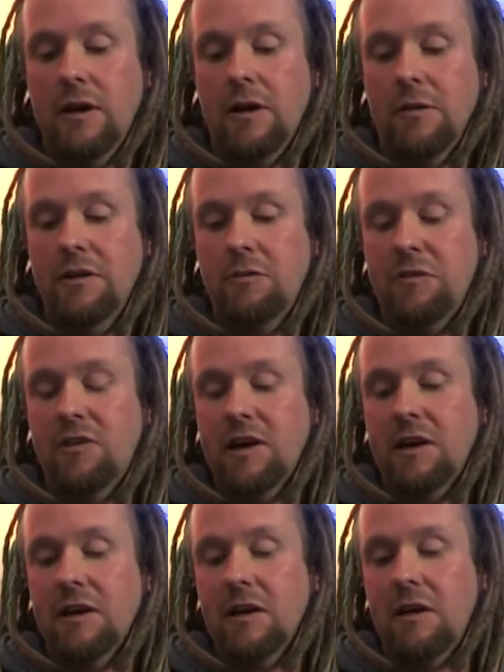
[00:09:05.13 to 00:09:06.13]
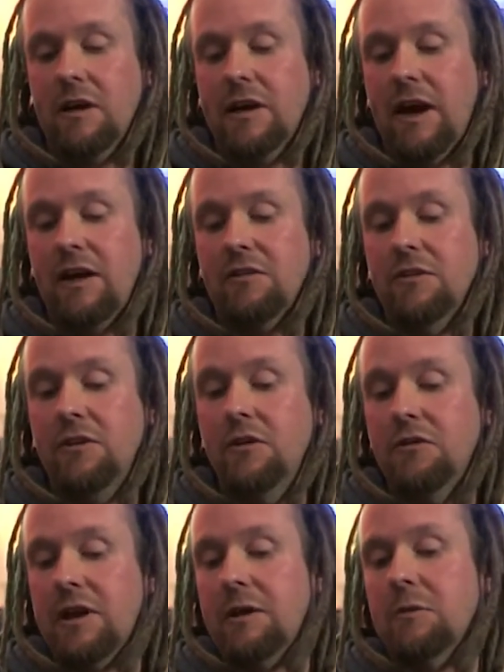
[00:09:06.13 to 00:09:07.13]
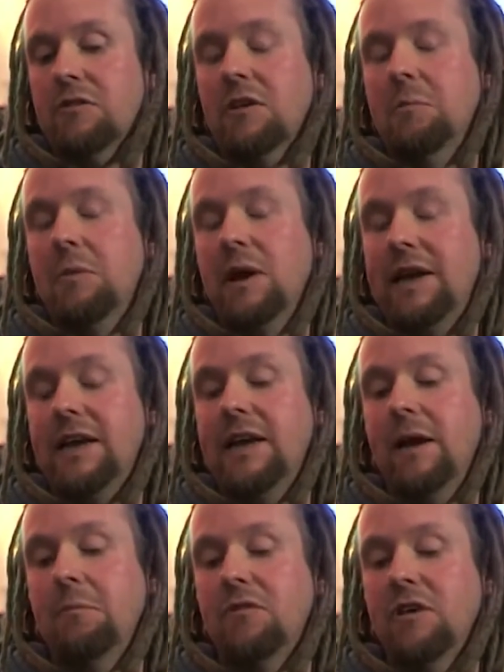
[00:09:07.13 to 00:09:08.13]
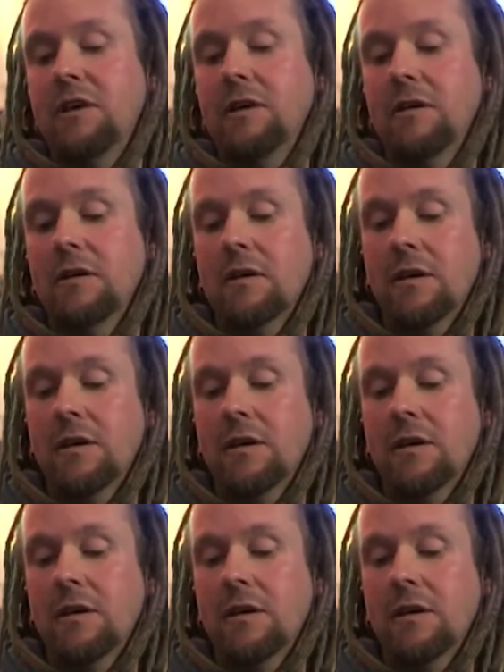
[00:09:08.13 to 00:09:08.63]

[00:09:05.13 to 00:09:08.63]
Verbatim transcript: Uh, on this particular occasion, usually it was completely empty.